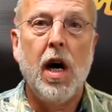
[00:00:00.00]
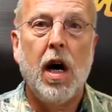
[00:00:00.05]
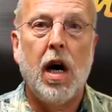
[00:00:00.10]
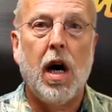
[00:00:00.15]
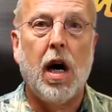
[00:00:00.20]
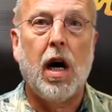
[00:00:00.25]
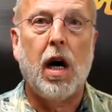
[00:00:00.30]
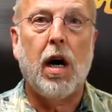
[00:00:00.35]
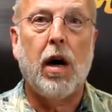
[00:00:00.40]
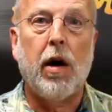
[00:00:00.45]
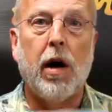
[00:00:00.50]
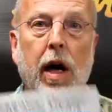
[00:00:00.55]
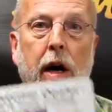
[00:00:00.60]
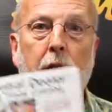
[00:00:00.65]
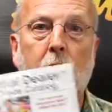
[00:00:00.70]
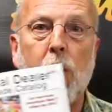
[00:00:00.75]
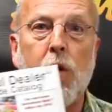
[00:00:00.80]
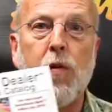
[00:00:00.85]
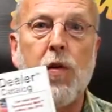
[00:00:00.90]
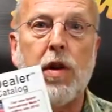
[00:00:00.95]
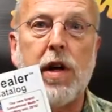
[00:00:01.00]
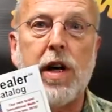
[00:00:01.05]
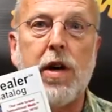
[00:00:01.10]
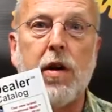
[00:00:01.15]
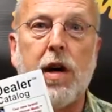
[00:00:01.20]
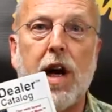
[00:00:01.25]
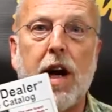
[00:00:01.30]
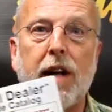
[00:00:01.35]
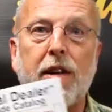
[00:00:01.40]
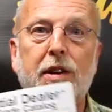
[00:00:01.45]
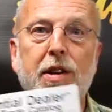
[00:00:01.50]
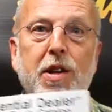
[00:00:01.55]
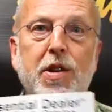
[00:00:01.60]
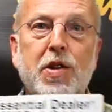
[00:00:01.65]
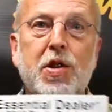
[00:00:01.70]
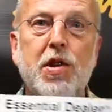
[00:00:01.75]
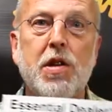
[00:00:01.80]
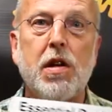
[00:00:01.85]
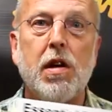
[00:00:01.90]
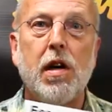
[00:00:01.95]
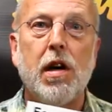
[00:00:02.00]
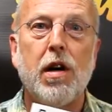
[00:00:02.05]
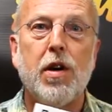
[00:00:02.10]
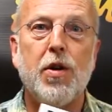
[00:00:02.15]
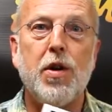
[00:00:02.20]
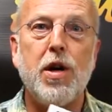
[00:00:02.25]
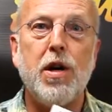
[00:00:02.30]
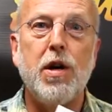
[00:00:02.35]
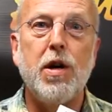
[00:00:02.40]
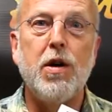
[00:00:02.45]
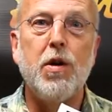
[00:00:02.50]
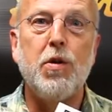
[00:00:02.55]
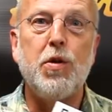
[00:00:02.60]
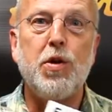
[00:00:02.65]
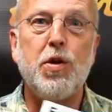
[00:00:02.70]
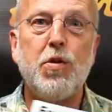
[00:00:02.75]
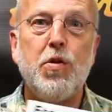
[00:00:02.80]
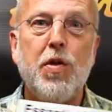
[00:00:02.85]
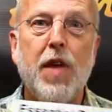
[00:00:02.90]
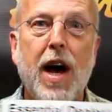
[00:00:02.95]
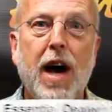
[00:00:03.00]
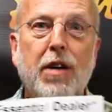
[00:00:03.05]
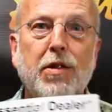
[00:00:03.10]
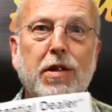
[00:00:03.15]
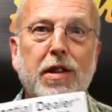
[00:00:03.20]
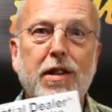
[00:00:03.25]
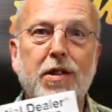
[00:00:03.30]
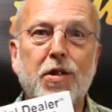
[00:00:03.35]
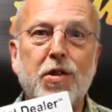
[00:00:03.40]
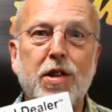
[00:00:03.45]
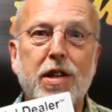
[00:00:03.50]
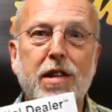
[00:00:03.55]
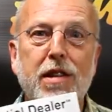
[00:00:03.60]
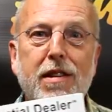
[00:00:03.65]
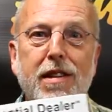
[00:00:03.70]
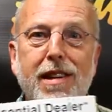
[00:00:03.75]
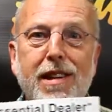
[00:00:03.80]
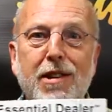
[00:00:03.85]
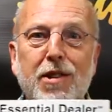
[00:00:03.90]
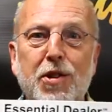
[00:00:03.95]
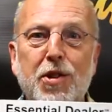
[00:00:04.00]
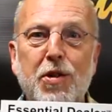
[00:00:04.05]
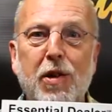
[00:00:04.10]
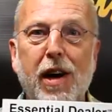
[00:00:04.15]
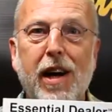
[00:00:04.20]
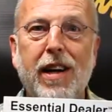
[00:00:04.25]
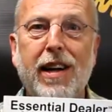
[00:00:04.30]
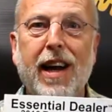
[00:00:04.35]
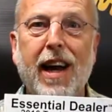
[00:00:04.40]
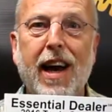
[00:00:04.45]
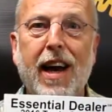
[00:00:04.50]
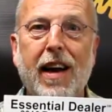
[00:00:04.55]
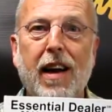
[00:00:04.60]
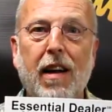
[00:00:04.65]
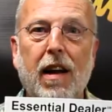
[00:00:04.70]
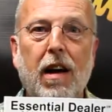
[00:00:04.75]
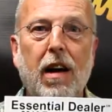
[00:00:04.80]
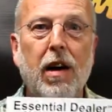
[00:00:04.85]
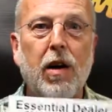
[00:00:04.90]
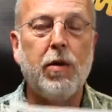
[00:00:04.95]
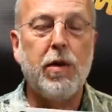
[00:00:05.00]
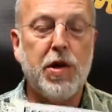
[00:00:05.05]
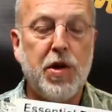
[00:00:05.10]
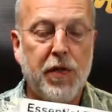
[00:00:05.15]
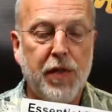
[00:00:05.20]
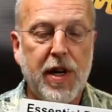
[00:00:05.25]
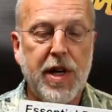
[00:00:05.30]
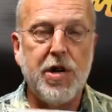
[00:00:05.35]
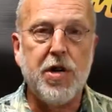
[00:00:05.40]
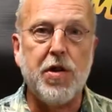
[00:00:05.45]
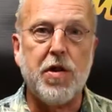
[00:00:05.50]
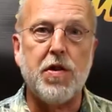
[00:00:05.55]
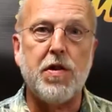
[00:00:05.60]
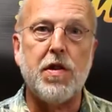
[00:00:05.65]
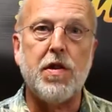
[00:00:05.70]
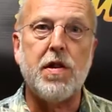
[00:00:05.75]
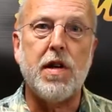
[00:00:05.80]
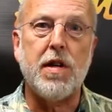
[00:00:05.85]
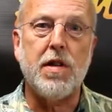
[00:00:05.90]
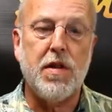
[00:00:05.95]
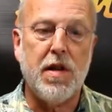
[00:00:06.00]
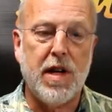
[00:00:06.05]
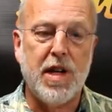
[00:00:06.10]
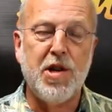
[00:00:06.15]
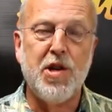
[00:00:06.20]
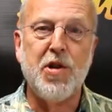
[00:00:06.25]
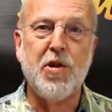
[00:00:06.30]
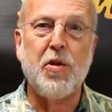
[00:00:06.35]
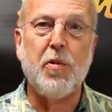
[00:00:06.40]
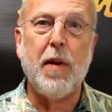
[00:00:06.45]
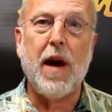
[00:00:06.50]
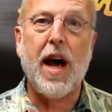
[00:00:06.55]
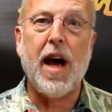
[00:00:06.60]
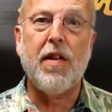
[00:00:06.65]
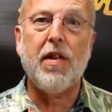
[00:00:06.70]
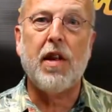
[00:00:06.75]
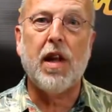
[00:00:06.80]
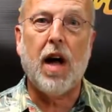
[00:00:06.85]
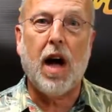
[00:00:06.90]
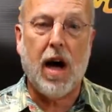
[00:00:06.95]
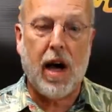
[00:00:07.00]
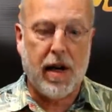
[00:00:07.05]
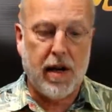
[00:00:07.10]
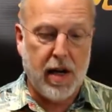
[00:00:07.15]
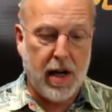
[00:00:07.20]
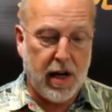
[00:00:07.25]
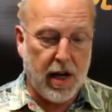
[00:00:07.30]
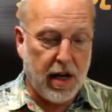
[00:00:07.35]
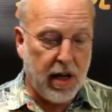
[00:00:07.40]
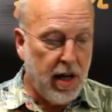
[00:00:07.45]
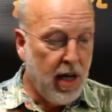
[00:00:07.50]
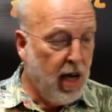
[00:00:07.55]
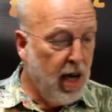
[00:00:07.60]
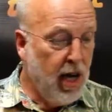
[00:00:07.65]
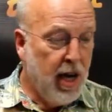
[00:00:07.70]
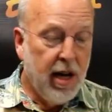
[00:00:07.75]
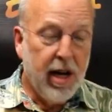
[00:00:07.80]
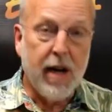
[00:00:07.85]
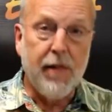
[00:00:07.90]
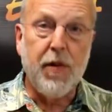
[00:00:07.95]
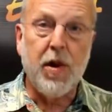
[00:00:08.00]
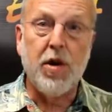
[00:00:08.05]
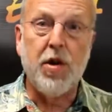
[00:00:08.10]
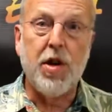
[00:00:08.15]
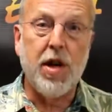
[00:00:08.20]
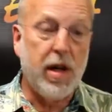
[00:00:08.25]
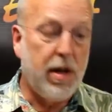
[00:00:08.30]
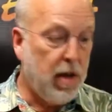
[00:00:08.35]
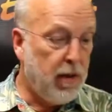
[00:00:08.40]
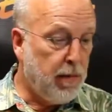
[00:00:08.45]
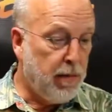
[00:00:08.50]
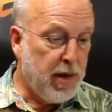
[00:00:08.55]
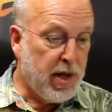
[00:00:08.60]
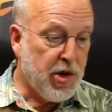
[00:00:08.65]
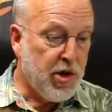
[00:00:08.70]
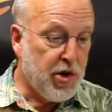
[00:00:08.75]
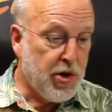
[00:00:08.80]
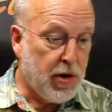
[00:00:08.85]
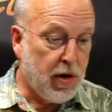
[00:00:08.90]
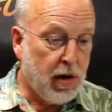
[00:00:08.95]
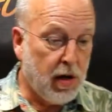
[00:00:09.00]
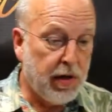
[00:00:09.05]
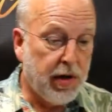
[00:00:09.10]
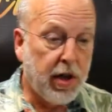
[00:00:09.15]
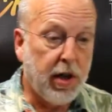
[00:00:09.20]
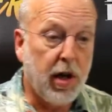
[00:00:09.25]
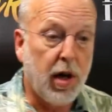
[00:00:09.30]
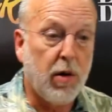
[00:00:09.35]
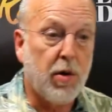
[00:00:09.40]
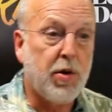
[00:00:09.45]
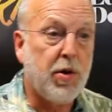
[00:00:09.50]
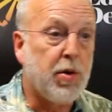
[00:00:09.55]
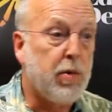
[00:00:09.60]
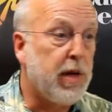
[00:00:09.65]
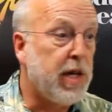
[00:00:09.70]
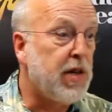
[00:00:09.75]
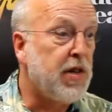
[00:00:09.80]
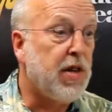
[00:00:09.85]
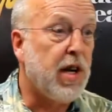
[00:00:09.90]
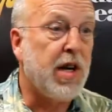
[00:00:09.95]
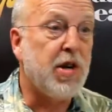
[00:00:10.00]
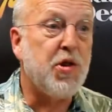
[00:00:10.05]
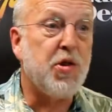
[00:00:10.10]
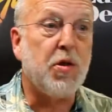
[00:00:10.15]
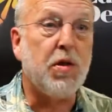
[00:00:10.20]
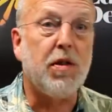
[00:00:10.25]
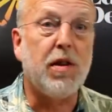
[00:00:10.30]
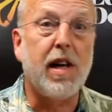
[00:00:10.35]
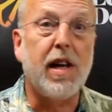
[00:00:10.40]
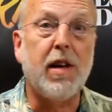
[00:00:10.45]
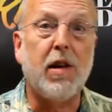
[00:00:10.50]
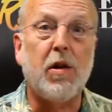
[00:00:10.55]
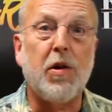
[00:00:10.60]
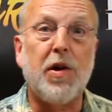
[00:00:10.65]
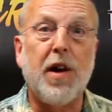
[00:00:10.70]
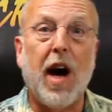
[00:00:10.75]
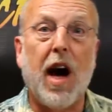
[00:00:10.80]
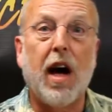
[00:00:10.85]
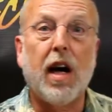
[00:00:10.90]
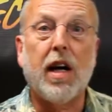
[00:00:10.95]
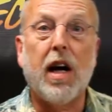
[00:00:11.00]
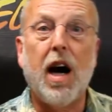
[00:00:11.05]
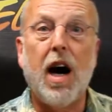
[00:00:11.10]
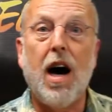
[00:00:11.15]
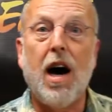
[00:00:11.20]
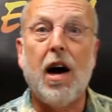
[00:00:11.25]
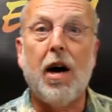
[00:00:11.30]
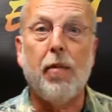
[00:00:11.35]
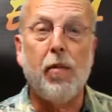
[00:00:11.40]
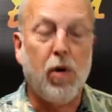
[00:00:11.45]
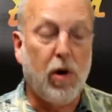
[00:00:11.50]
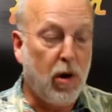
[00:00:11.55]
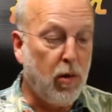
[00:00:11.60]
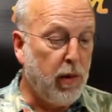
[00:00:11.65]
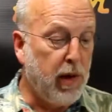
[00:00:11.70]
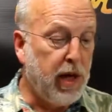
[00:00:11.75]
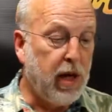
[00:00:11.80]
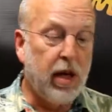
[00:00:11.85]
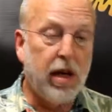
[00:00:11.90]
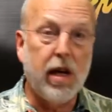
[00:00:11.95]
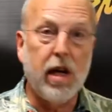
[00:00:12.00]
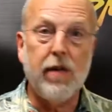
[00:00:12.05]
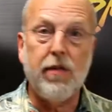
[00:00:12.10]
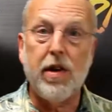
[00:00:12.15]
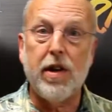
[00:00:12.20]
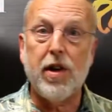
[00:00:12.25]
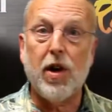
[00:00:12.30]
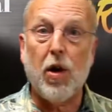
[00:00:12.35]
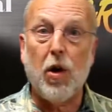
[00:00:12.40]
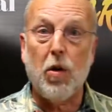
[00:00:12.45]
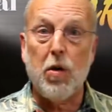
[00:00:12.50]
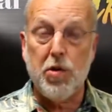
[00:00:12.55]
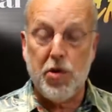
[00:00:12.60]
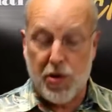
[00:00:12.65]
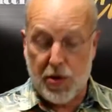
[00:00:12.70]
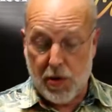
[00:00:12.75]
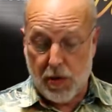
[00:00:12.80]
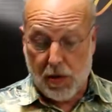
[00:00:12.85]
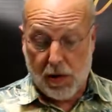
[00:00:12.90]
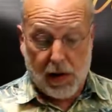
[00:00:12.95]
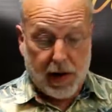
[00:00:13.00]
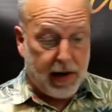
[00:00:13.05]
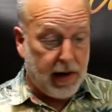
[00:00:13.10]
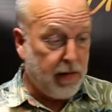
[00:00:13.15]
And hopefully you got this new 2016 trade catalog, which features the Sensational Math line in it. If you didn't, be sure to go to essentialdealer.com, where we can give you the whole story.